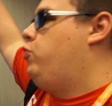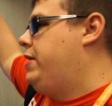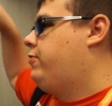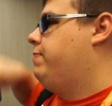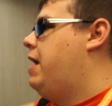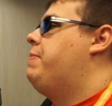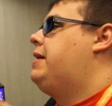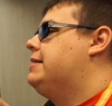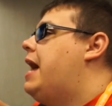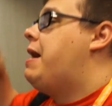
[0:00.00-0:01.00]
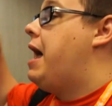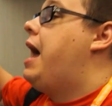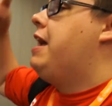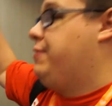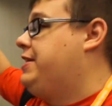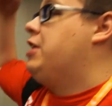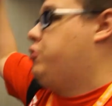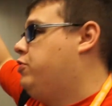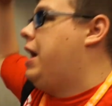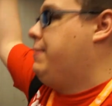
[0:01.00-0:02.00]
weeks from now because I, I, I have
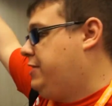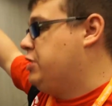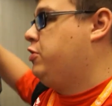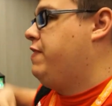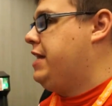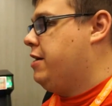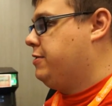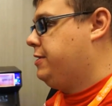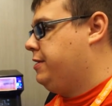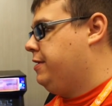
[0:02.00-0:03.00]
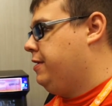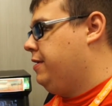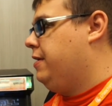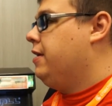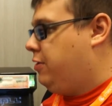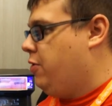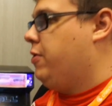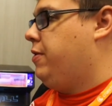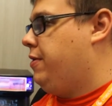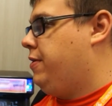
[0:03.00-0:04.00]
scheduled I have scheduled videos. Okay. Cool.
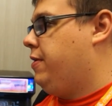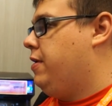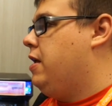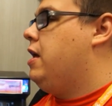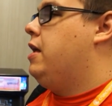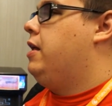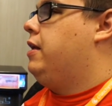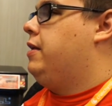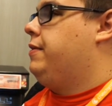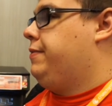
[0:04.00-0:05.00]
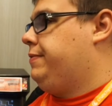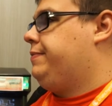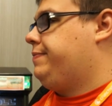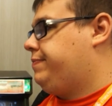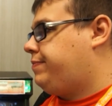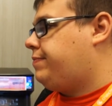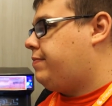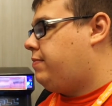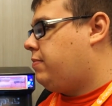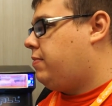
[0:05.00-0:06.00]
So that way I can start
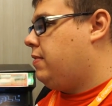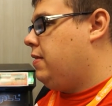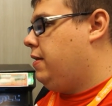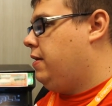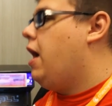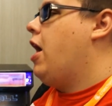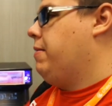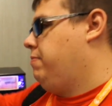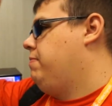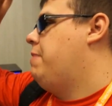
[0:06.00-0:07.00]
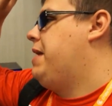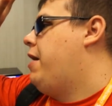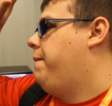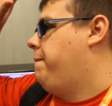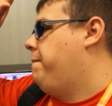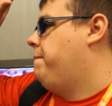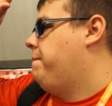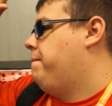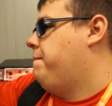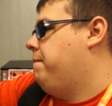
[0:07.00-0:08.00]
having them do it. All right. I'm down. I was waiting for
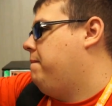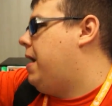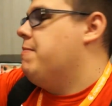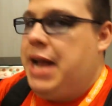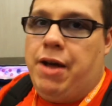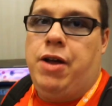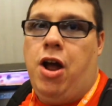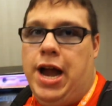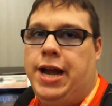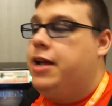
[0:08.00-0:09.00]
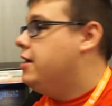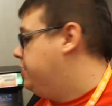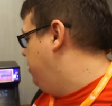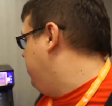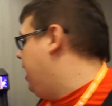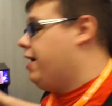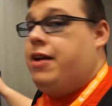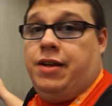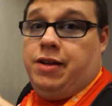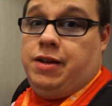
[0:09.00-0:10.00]
that. I'm down. All right. So that yeah. and
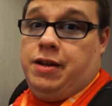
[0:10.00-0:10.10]
to tell